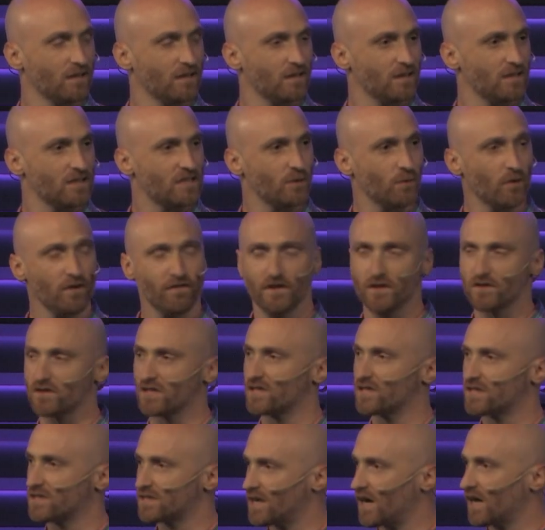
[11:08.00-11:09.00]
Does anyone feel
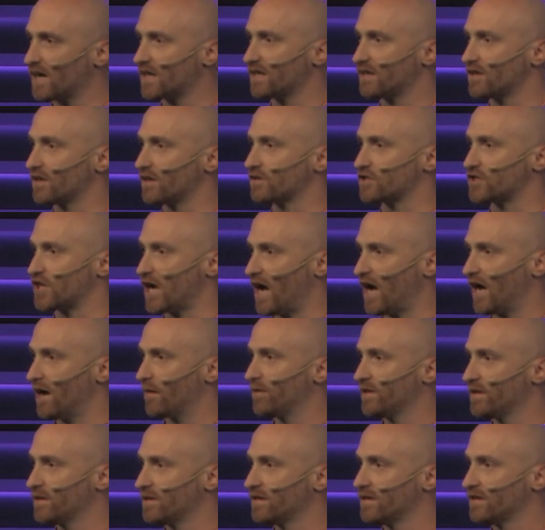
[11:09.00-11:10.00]
stuck in their job?
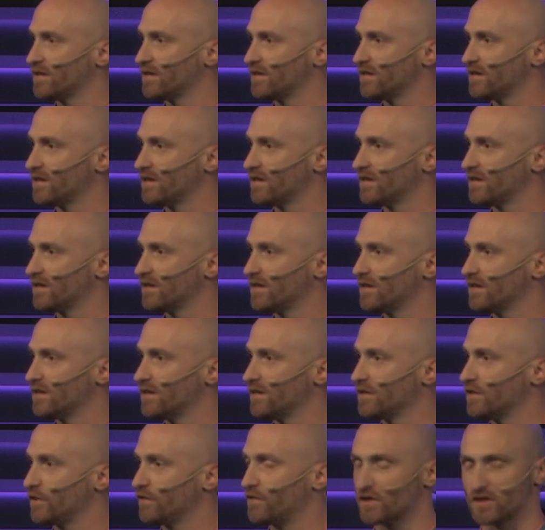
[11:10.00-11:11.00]

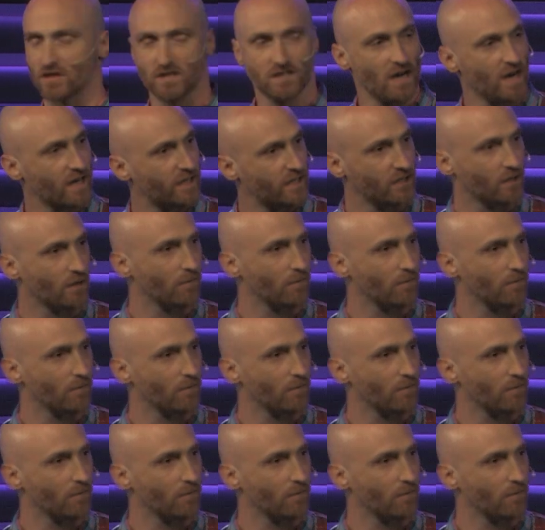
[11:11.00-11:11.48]
You feel stuck in your